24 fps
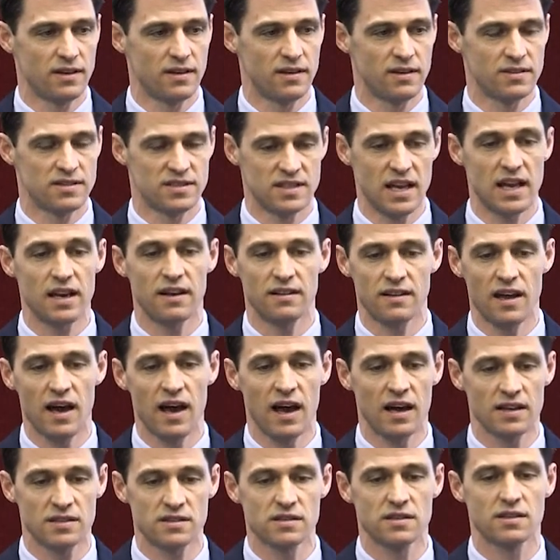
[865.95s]
Stay to
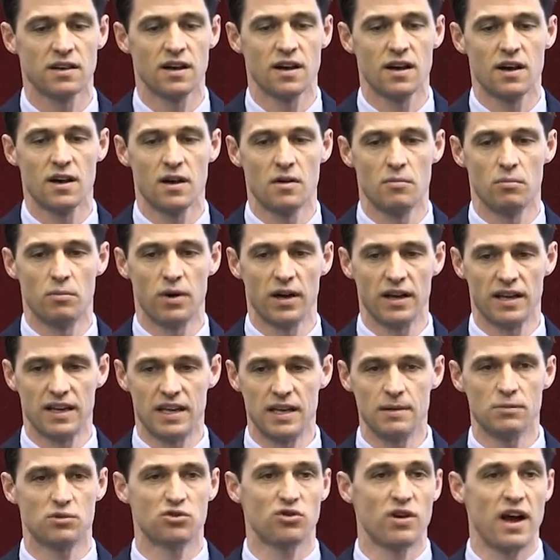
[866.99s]
task, but
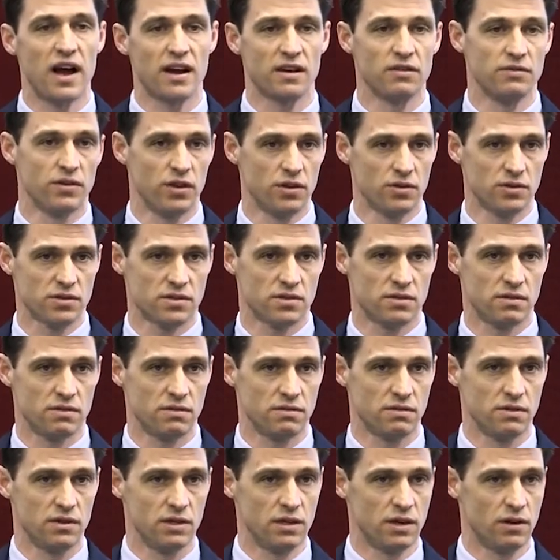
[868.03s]
keep track of those.
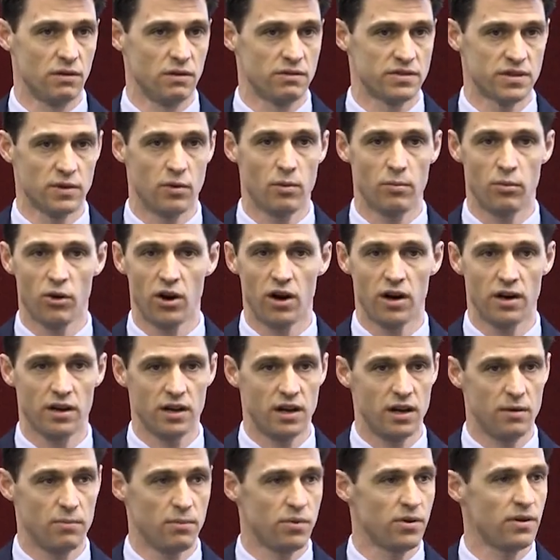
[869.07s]
You know, if someone brought it
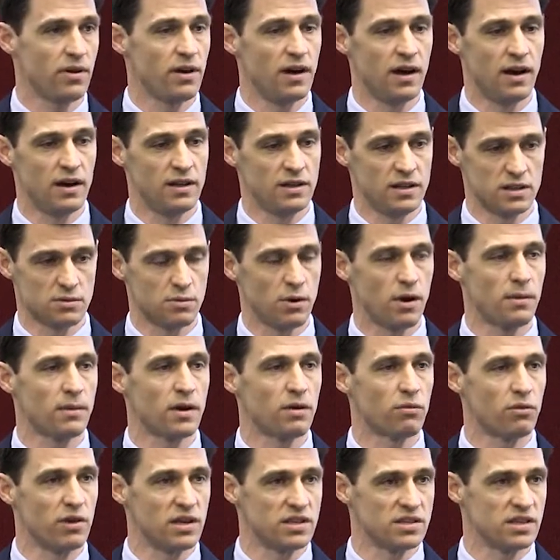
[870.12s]
up, there's probably
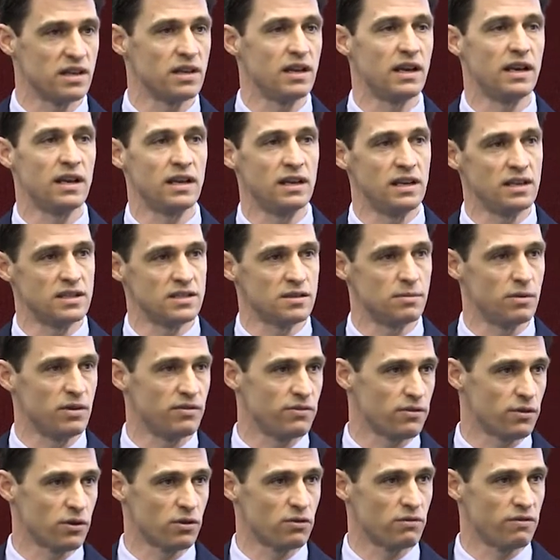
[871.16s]
a reason and it needs to be
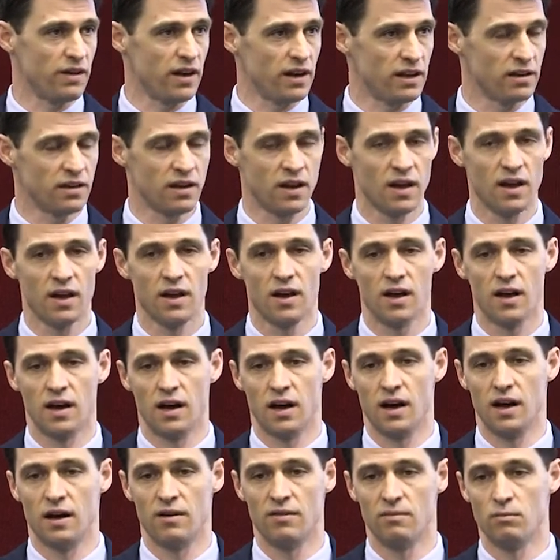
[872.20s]
further vetted.
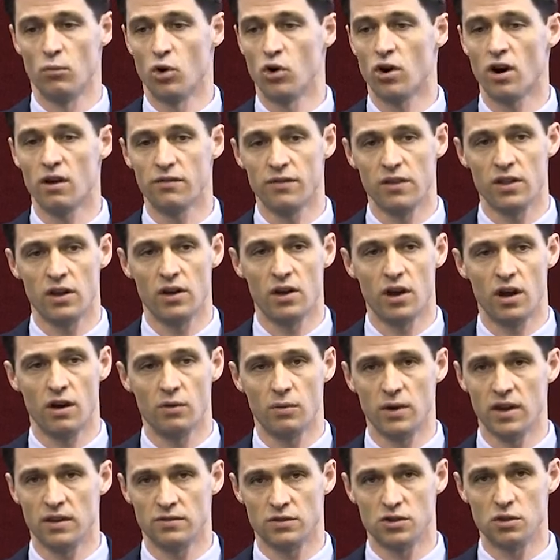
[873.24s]
More often than not,
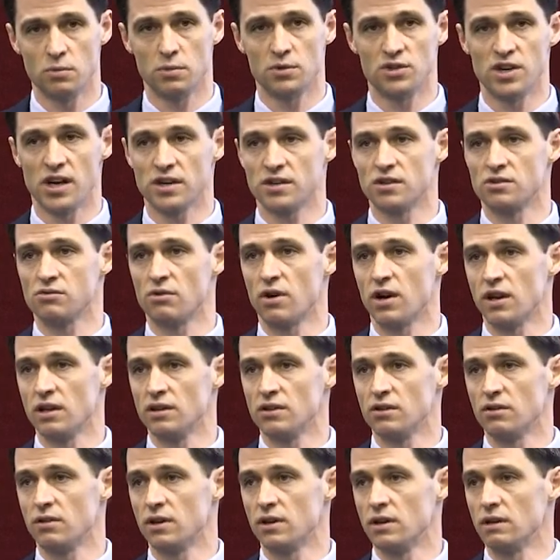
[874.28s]
we have 2 projectors running
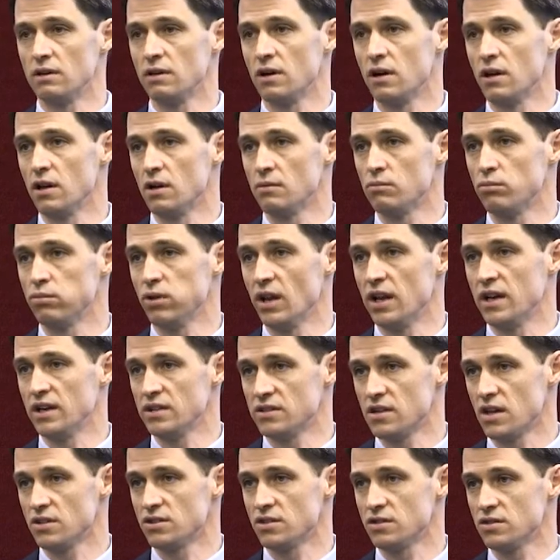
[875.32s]
during all our planning
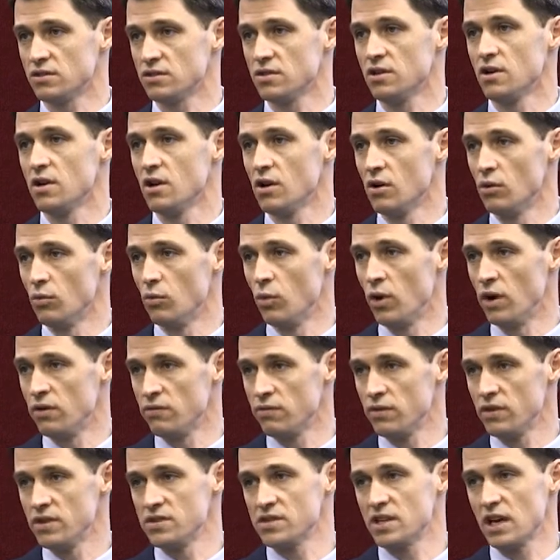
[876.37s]
sessions. One
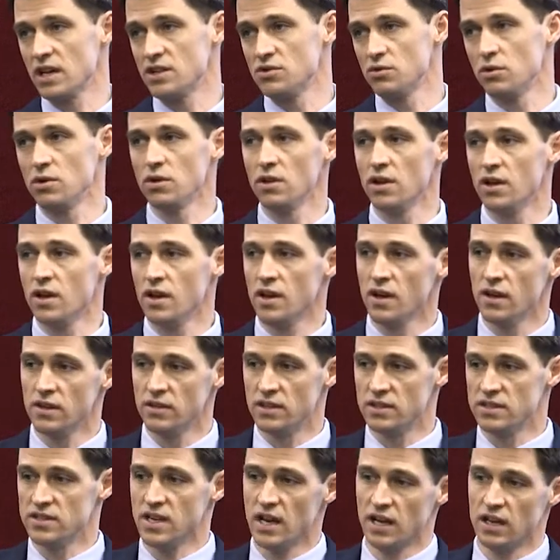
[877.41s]
for the schedule, the
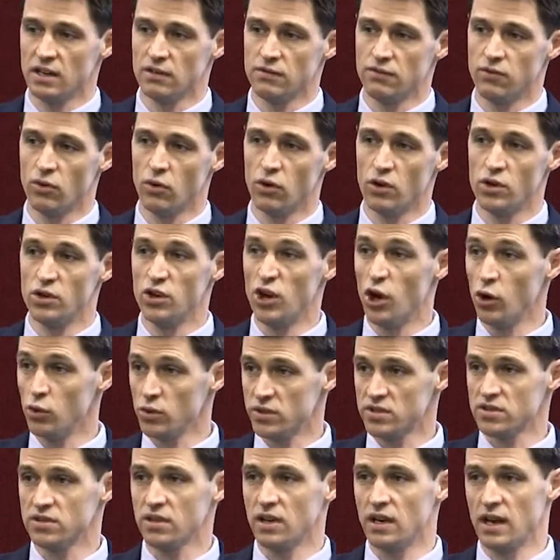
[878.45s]
second for
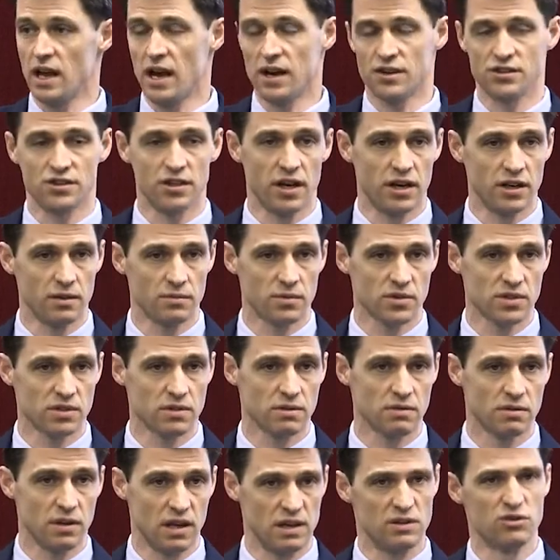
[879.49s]
notes and action items
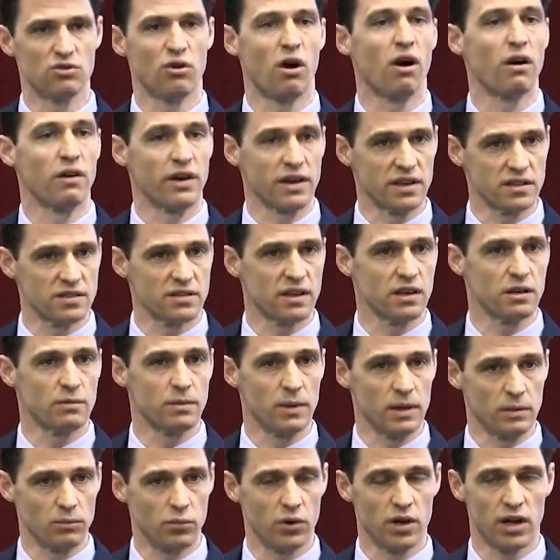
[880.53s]
and drawings that are
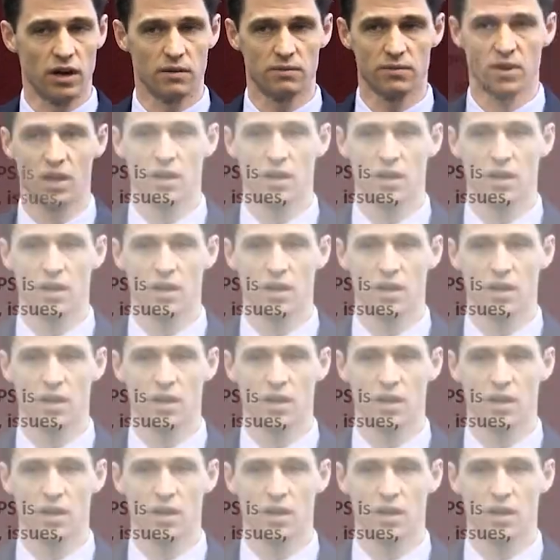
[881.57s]
being put up.